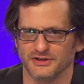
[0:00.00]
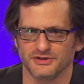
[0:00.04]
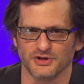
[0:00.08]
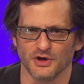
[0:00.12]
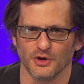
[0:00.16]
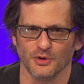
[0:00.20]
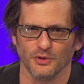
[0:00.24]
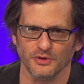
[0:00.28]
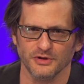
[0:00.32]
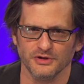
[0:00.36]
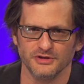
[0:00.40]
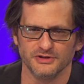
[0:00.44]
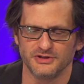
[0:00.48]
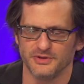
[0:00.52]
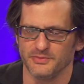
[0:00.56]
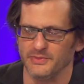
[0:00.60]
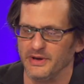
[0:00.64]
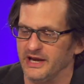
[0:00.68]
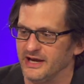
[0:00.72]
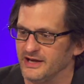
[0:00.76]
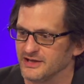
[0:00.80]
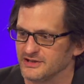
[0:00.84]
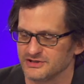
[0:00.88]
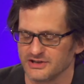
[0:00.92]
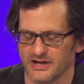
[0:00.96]
So to
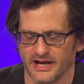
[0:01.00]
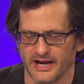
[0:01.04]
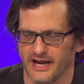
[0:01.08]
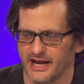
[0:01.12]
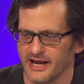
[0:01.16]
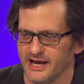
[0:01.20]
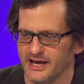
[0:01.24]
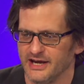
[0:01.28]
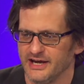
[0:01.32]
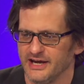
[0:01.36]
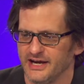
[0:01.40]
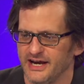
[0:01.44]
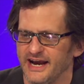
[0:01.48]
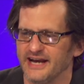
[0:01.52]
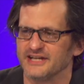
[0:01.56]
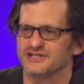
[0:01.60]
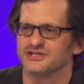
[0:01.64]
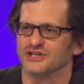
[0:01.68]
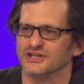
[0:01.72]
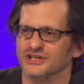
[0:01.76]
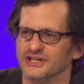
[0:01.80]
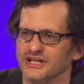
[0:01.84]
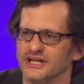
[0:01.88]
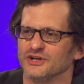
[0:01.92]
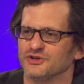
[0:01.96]
me, it's like it's
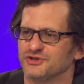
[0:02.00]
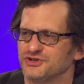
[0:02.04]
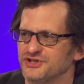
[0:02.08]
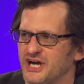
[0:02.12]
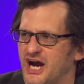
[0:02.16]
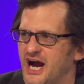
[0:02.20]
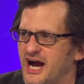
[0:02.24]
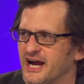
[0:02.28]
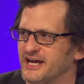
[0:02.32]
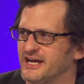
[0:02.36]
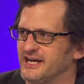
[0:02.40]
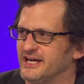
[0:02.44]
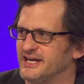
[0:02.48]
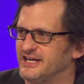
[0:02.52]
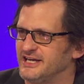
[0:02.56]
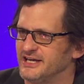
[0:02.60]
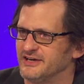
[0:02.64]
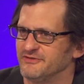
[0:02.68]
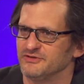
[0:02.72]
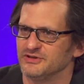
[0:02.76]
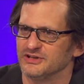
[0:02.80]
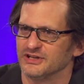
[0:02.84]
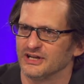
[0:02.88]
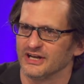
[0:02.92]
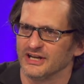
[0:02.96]
a little shocking,
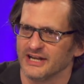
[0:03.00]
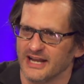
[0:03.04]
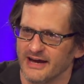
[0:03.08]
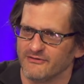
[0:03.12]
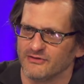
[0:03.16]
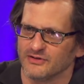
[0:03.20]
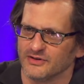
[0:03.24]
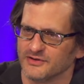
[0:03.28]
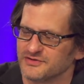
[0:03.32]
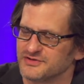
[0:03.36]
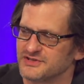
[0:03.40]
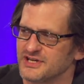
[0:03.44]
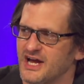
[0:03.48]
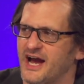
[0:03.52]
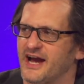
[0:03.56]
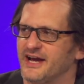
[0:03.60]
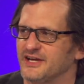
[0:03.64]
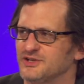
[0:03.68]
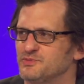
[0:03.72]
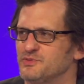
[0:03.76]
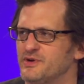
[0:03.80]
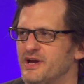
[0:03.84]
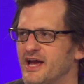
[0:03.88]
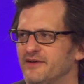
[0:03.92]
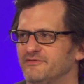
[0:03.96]
given the level of
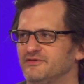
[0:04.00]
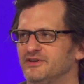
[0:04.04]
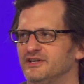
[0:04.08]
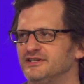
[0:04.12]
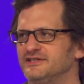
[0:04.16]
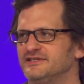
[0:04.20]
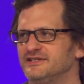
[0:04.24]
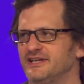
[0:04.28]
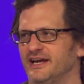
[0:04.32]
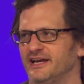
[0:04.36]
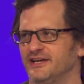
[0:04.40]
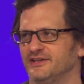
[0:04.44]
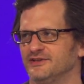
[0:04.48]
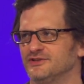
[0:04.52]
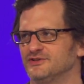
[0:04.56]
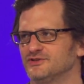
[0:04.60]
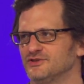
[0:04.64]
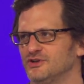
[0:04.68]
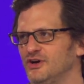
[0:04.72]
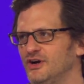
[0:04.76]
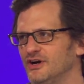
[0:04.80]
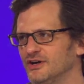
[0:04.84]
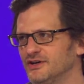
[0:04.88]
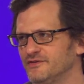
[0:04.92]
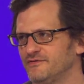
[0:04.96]
science we have, that it's taken this
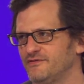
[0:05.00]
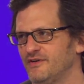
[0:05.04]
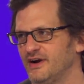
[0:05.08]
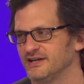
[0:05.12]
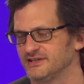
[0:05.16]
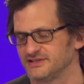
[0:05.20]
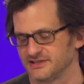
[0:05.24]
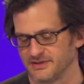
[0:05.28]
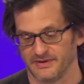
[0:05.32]
long to find.